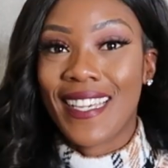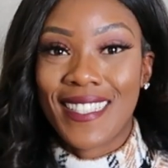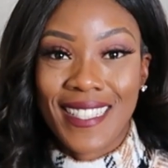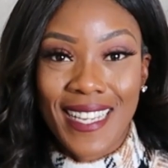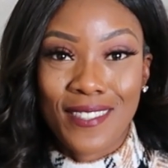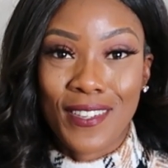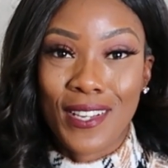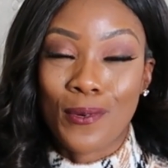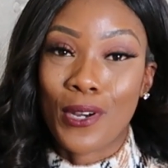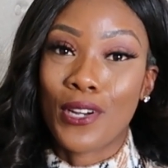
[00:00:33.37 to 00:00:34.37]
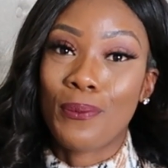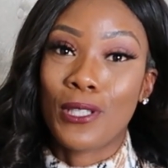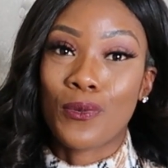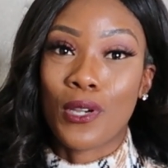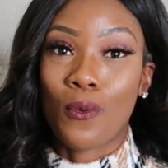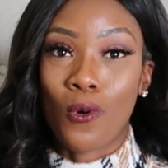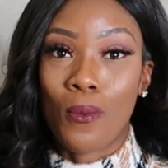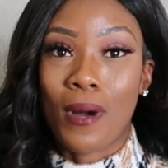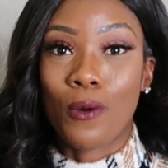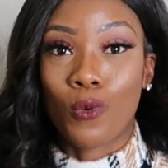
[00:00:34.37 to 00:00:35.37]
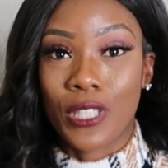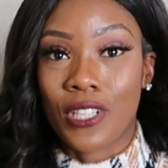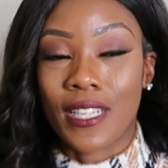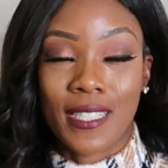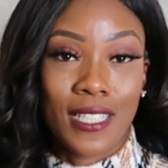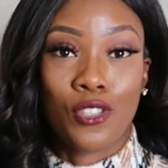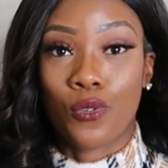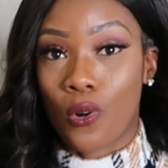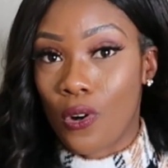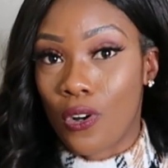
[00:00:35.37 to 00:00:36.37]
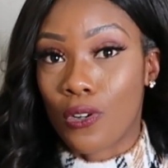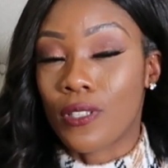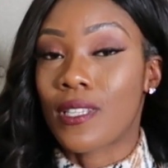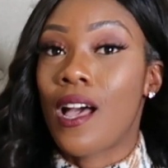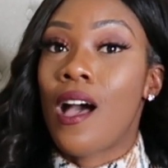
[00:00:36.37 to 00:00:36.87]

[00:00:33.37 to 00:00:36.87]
In today's video, we're gonna be doing a Walmart winter essential hauls.